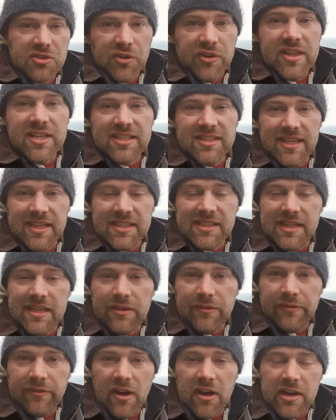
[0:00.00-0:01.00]
16 to
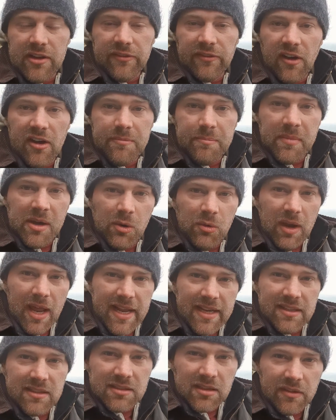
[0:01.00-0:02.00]
35 mm
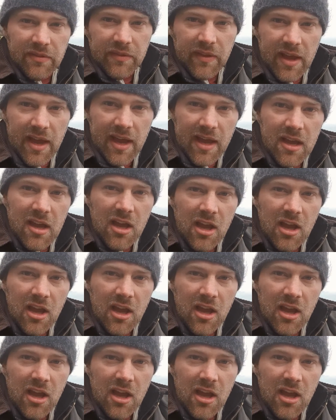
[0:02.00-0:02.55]
lens on there.